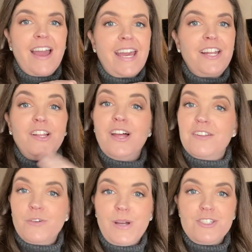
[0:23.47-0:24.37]
I get a lot
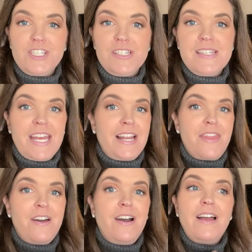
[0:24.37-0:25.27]
of questions and I
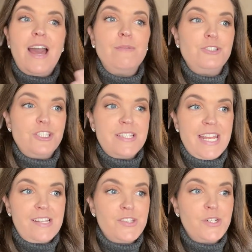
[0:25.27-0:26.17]
thought I would just
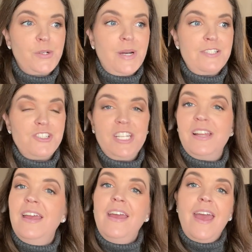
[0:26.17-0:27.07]
answer a question